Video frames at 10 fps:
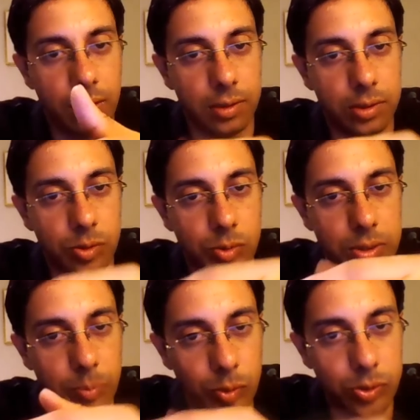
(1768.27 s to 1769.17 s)
So
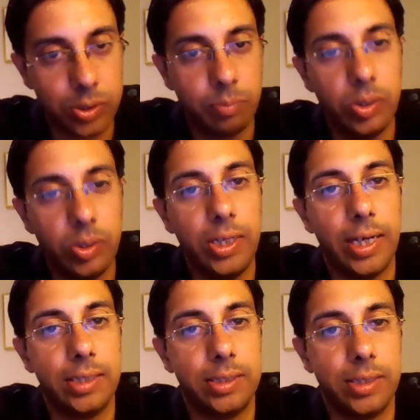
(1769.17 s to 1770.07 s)
suppose somebody
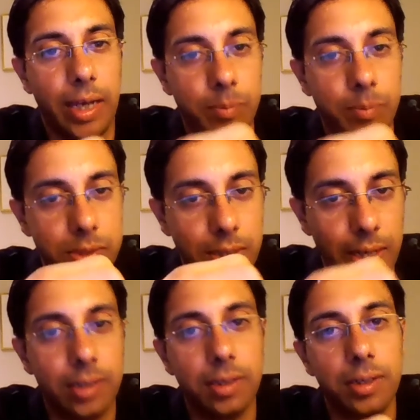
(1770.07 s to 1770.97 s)
has
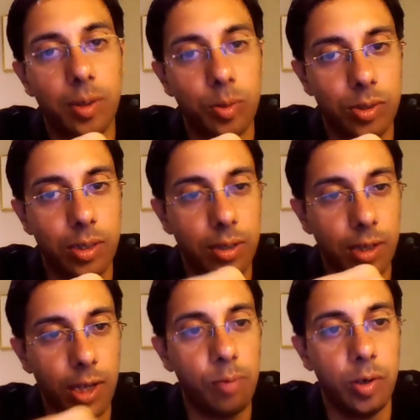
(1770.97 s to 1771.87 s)
abstracted out a
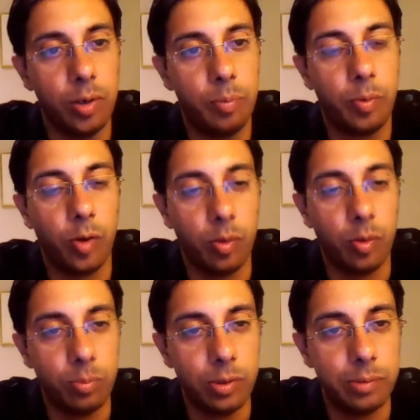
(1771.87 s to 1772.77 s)
real world problem
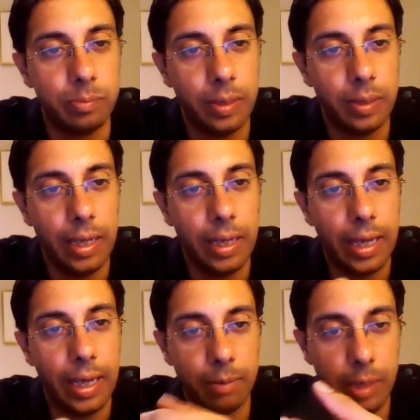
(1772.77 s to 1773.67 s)
and made
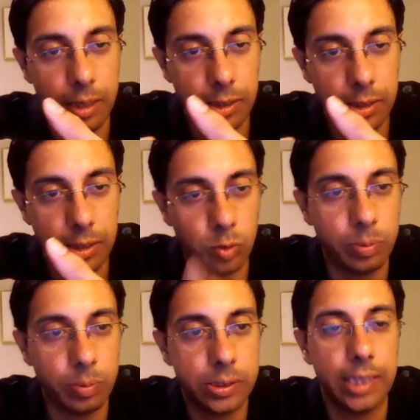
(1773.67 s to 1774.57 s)
it so precise
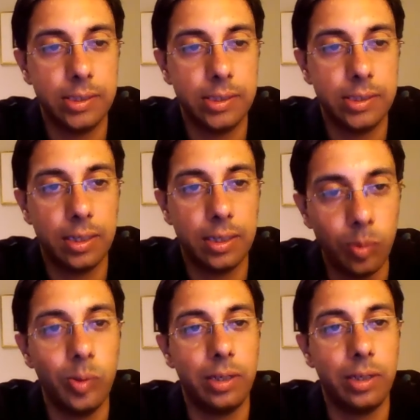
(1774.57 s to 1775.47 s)
that now you
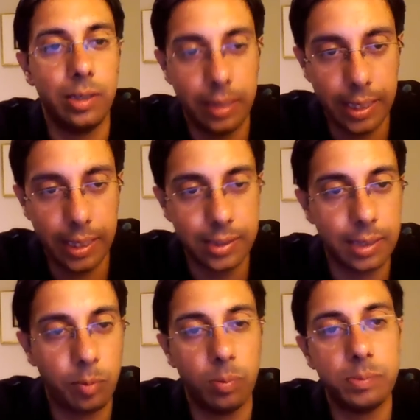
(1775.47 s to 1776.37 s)
can take that
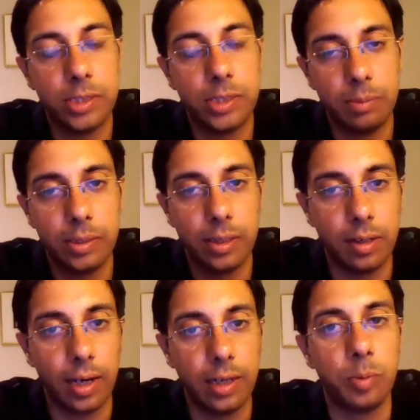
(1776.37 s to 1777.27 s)
problem statement and
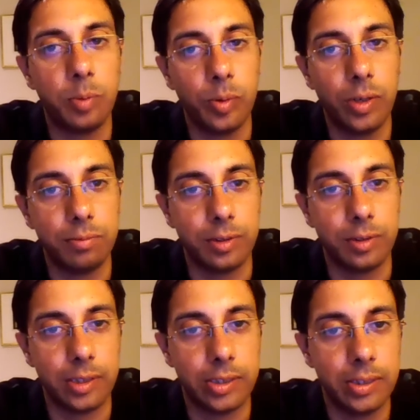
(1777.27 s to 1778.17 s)
write a program for
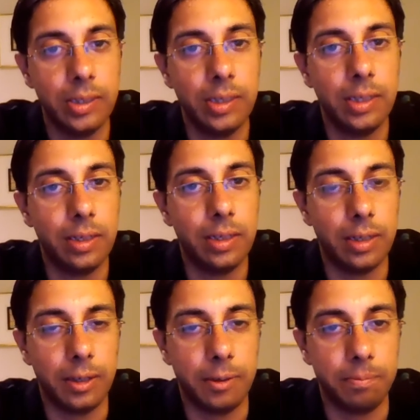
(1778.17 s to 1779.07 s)
it.
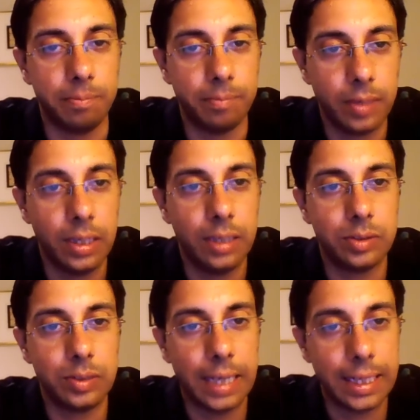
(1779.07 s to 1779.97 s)
Um,
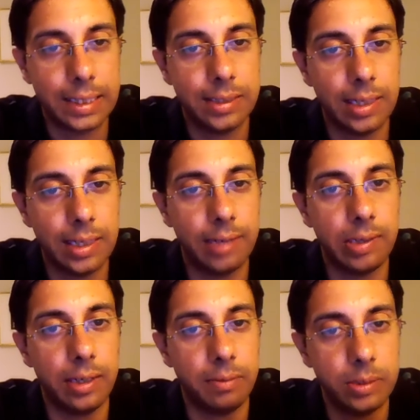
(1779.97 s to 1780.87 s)
so that is the
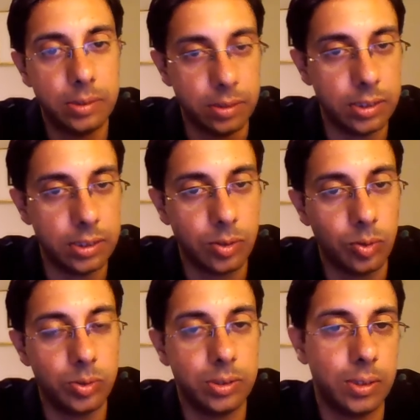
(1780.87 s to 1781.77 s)
level at which this
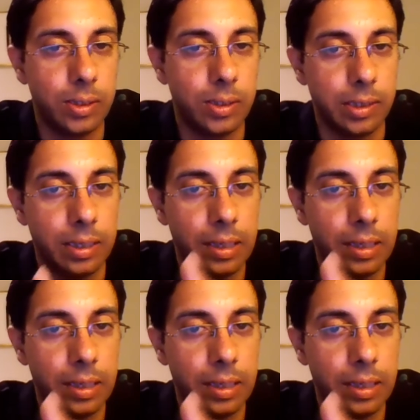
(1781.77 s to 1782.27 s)
course is running.